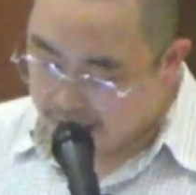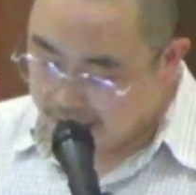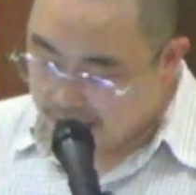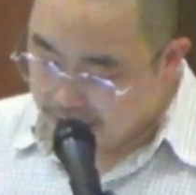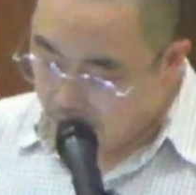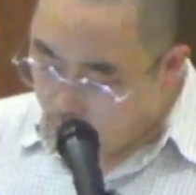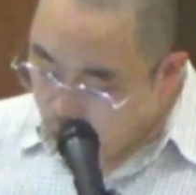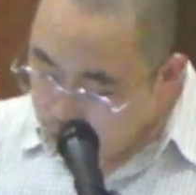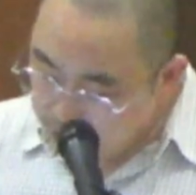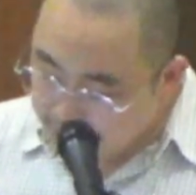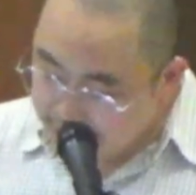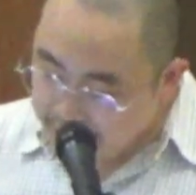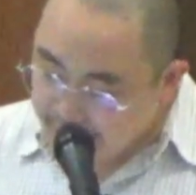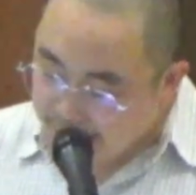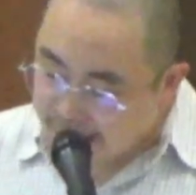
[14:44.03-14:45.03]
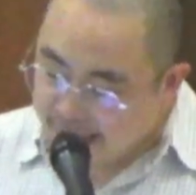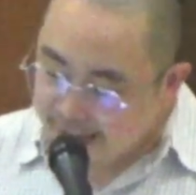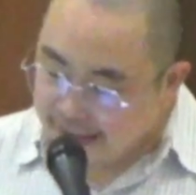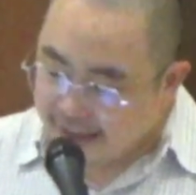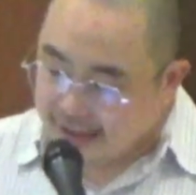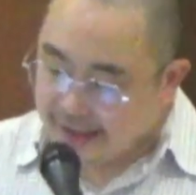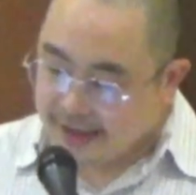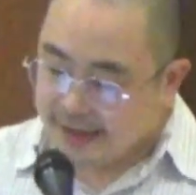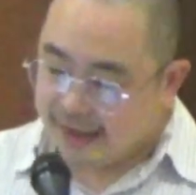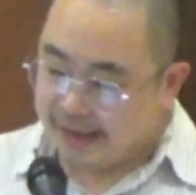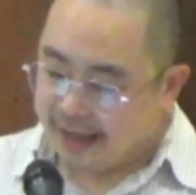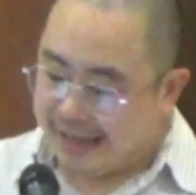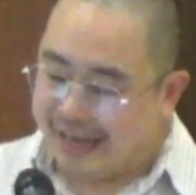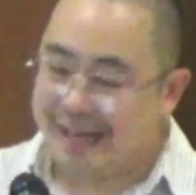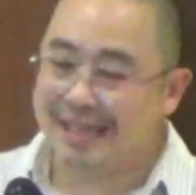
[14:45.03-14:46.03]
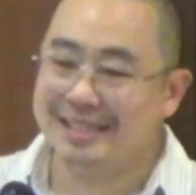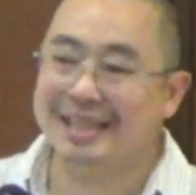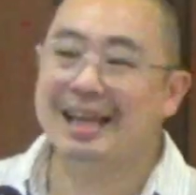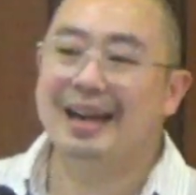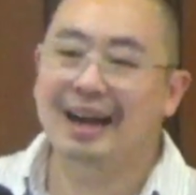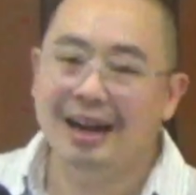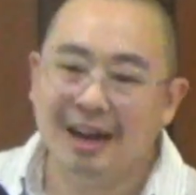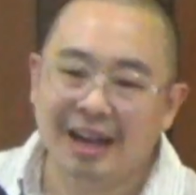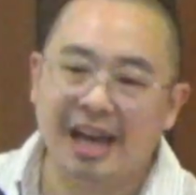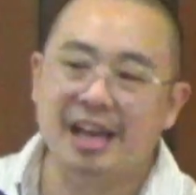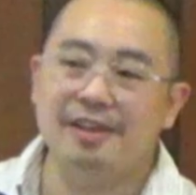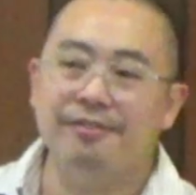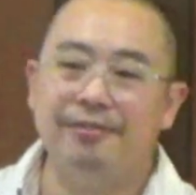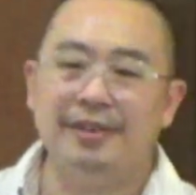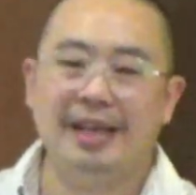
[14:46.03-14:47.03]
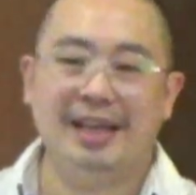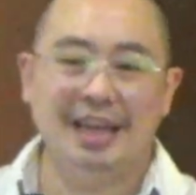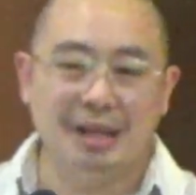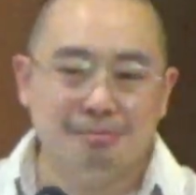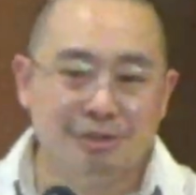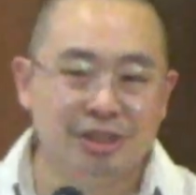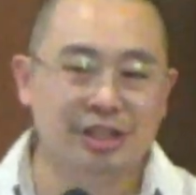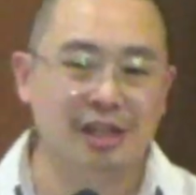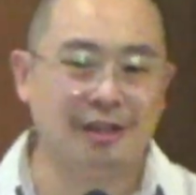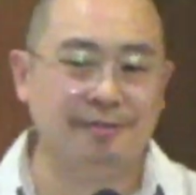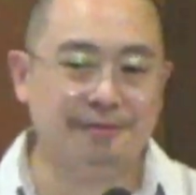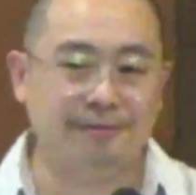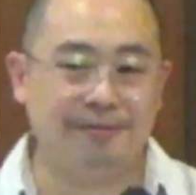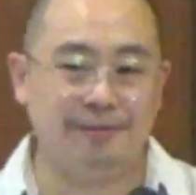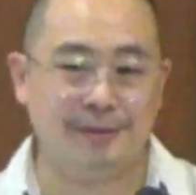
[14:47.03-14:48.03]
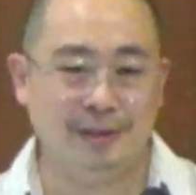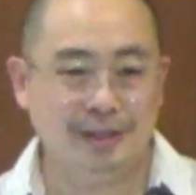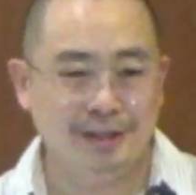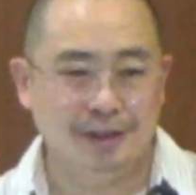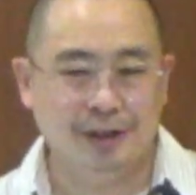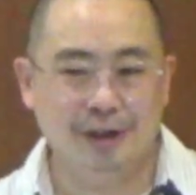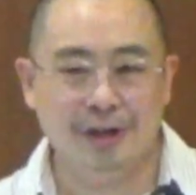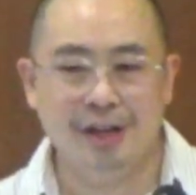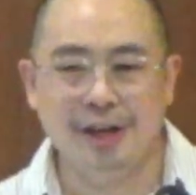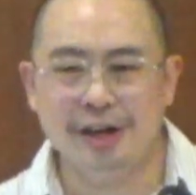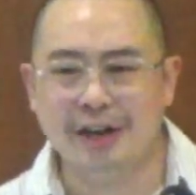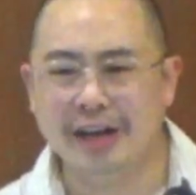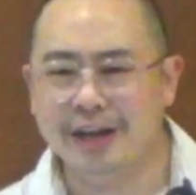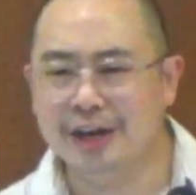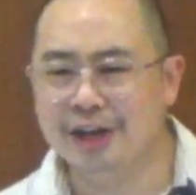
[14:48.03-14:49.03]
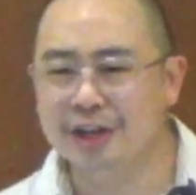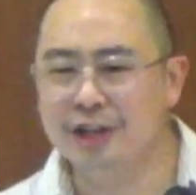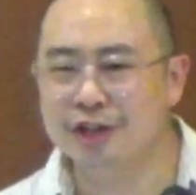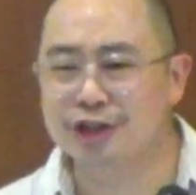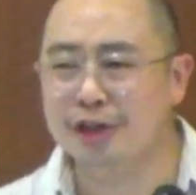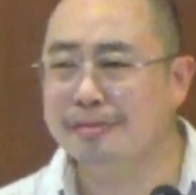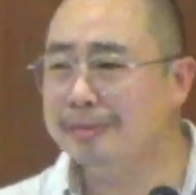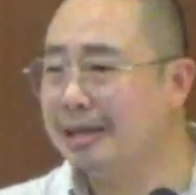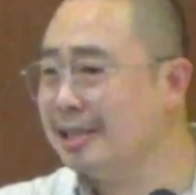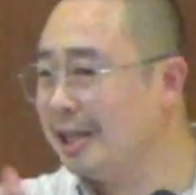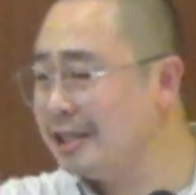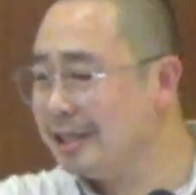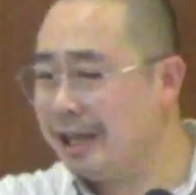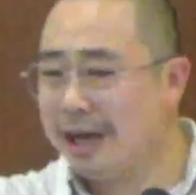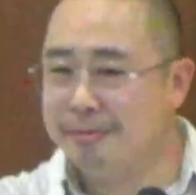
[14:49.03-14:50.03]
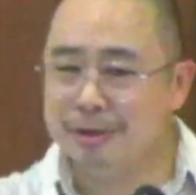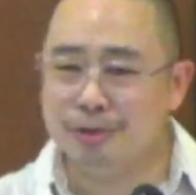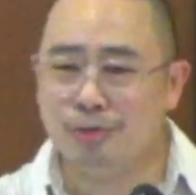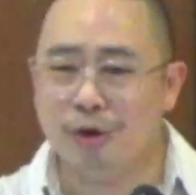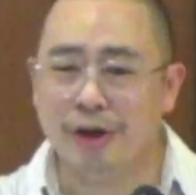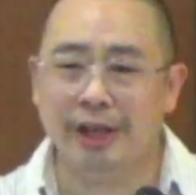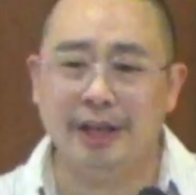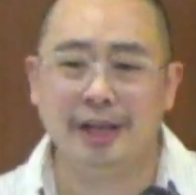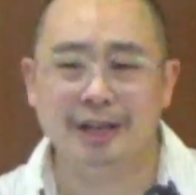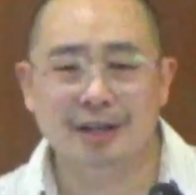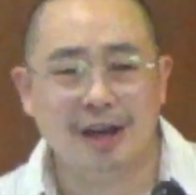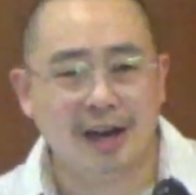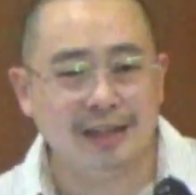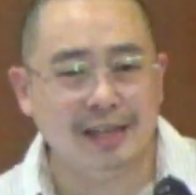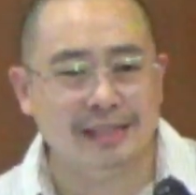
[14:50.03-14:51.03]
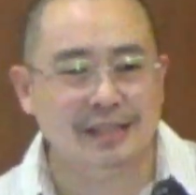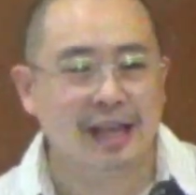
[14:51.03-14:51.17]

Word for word: Only God has life in himself. Earlier, I heard the term as I was walking in God is